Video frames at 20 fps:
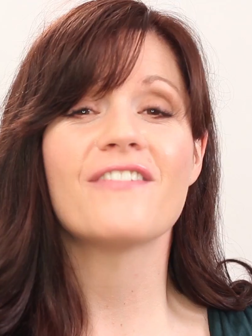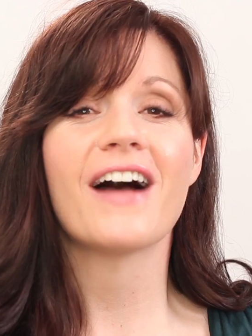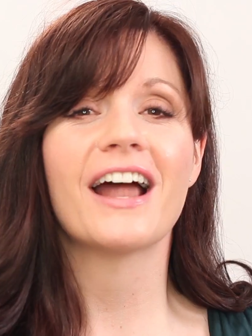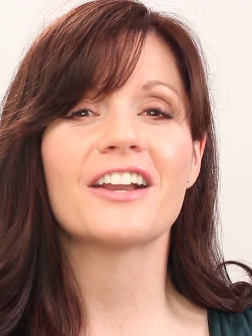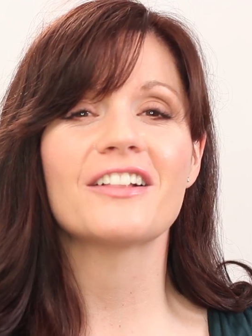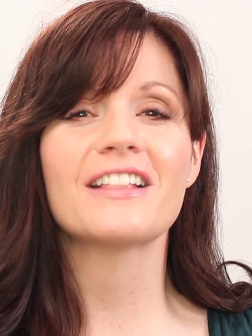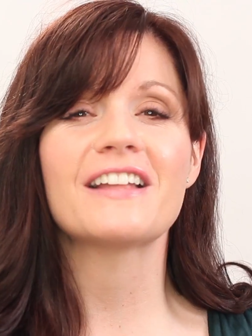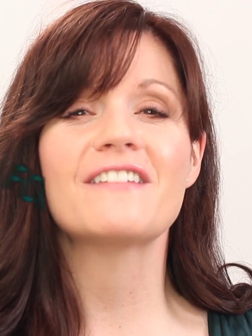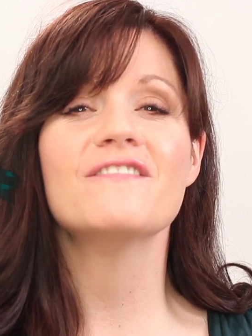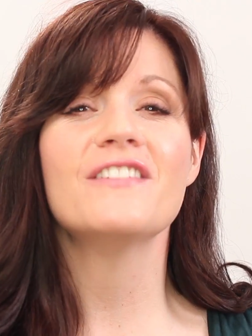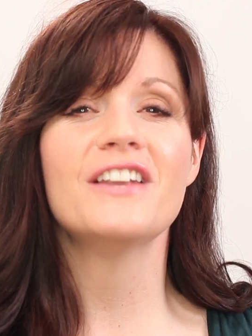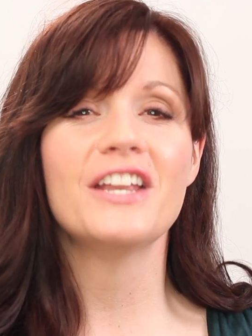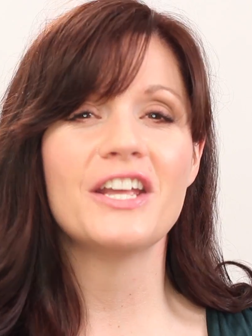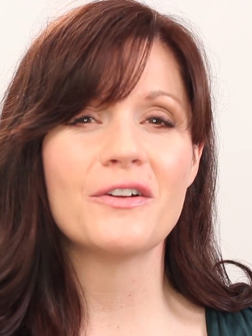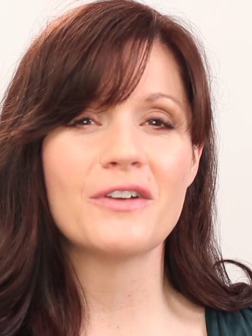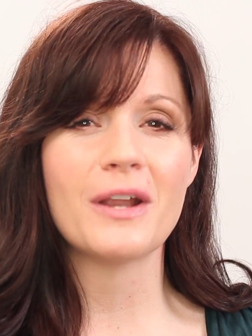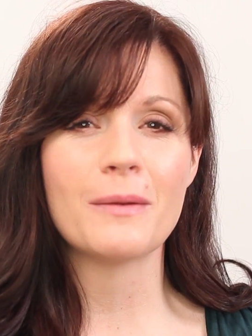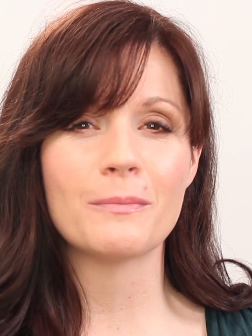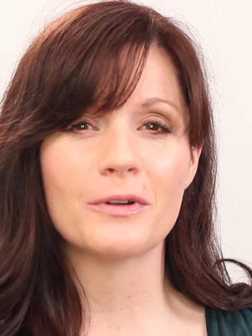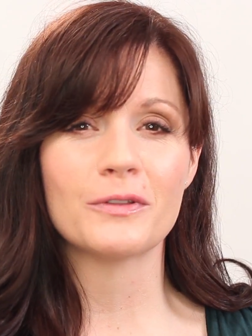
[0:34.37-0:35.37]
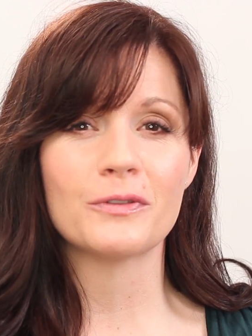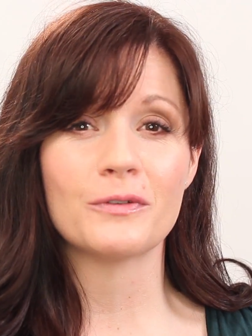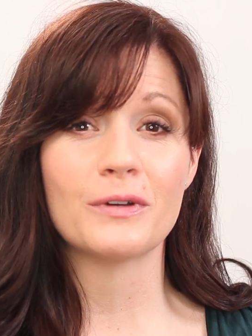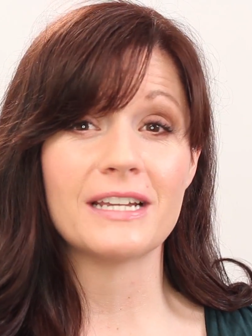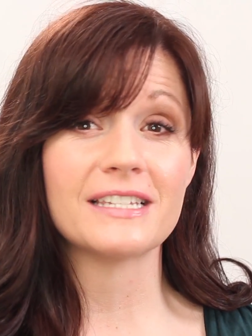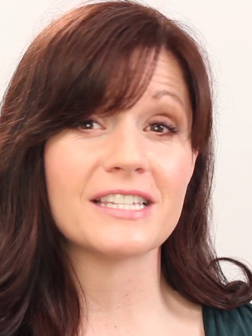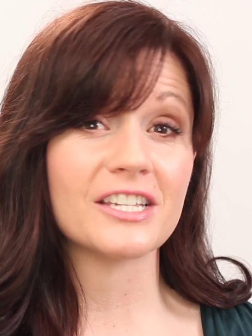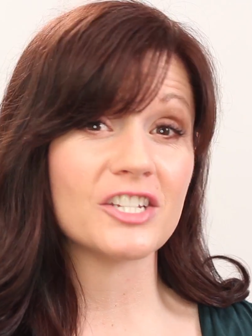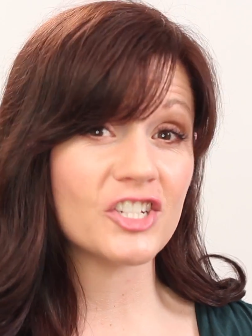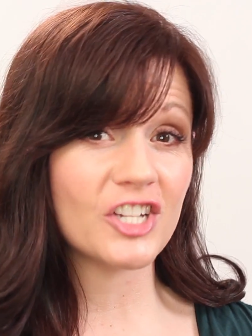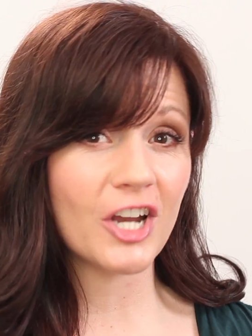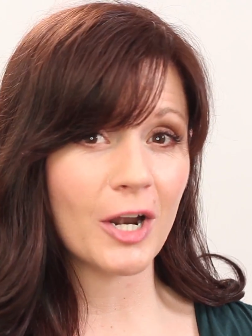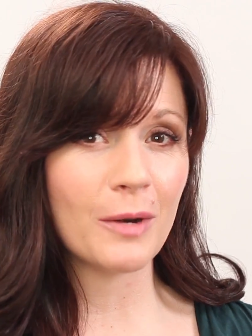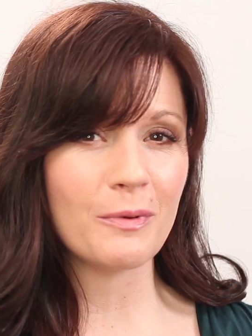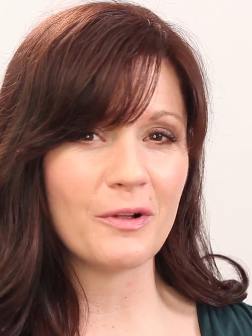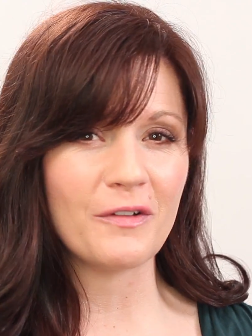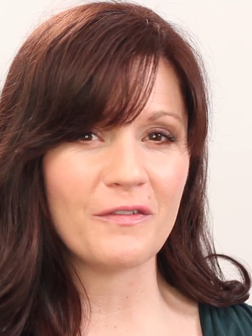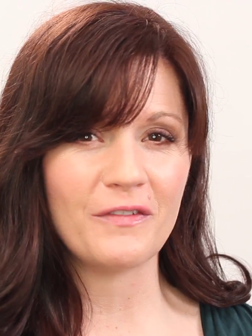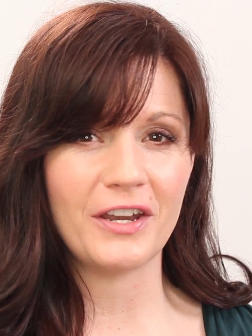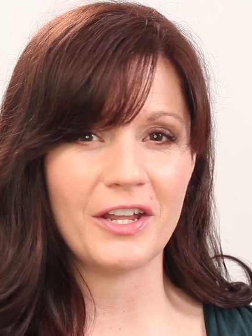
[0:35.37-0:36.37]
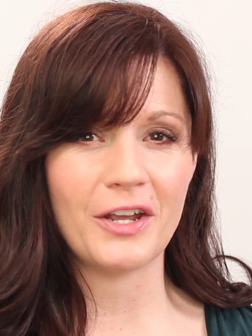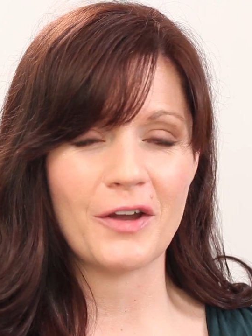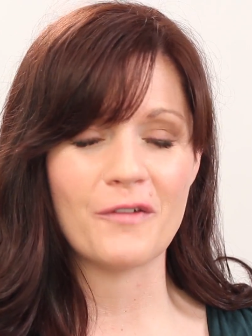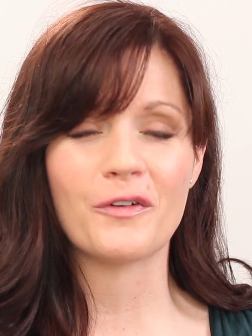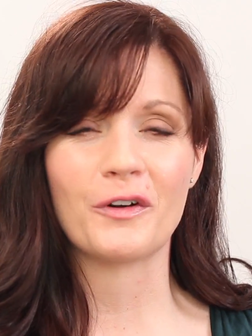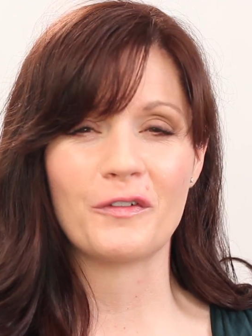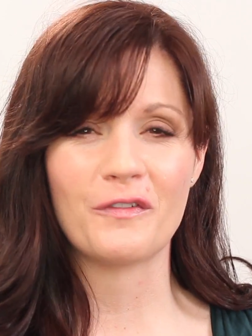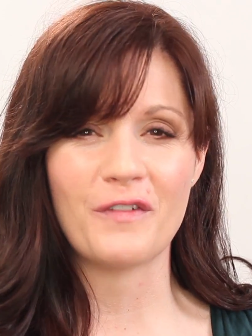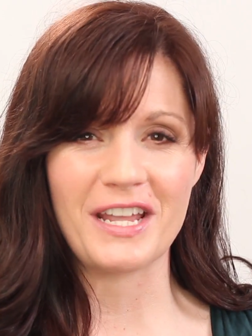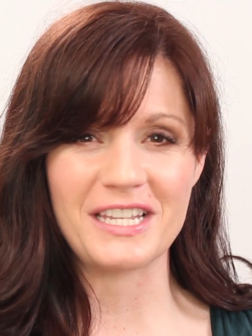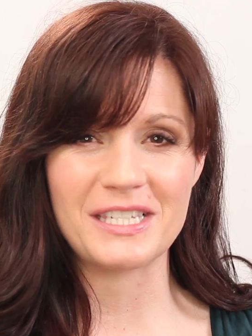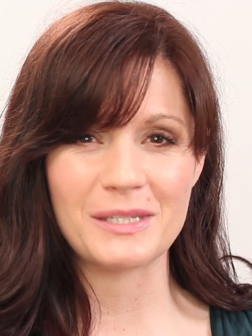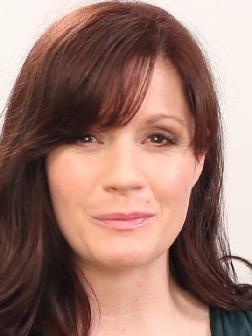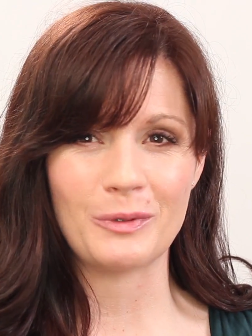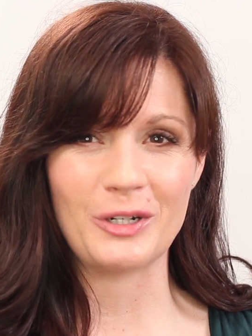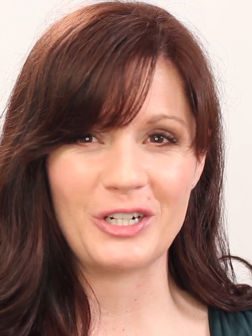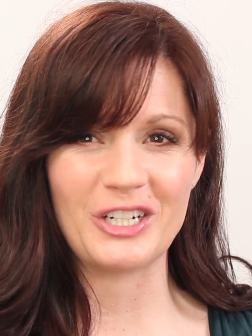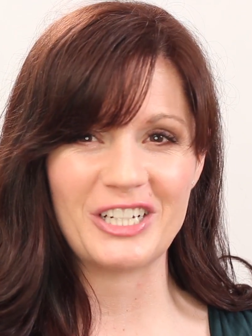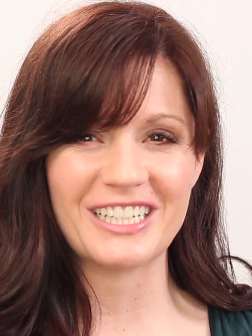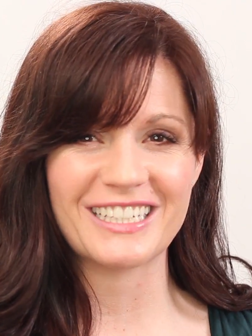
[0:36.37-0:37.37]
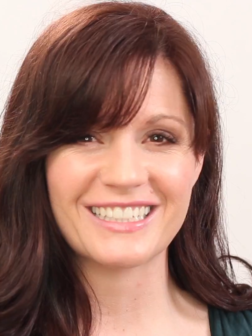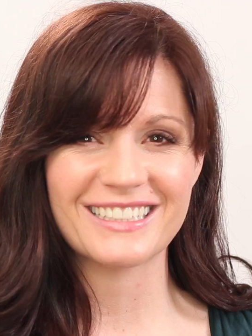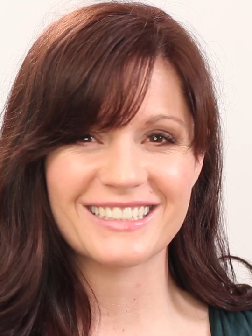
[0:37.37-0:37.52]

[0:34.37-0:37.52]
Finally, video number 3 is a shareable video for Facebook.